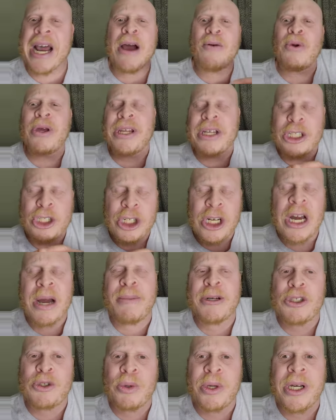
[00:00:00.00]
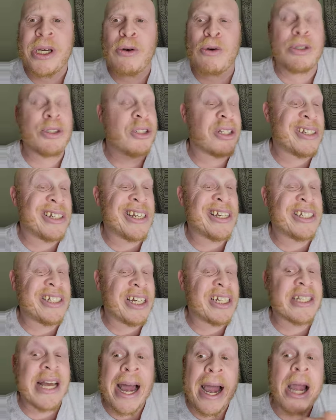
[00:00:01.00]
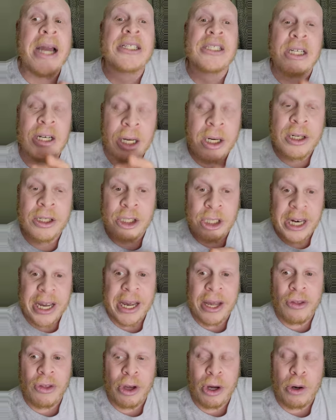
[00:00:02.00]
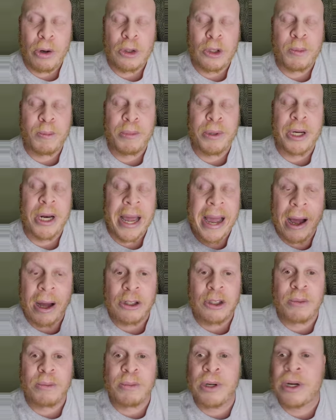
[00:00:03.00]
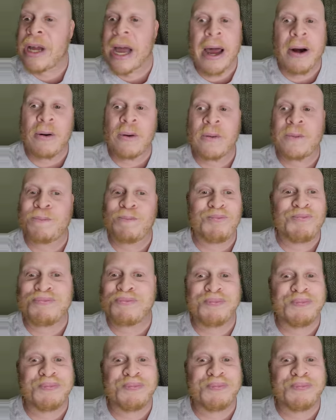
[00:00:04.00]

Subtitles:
Not really geometry or statistics. I actually understand those, but algebra, I don't.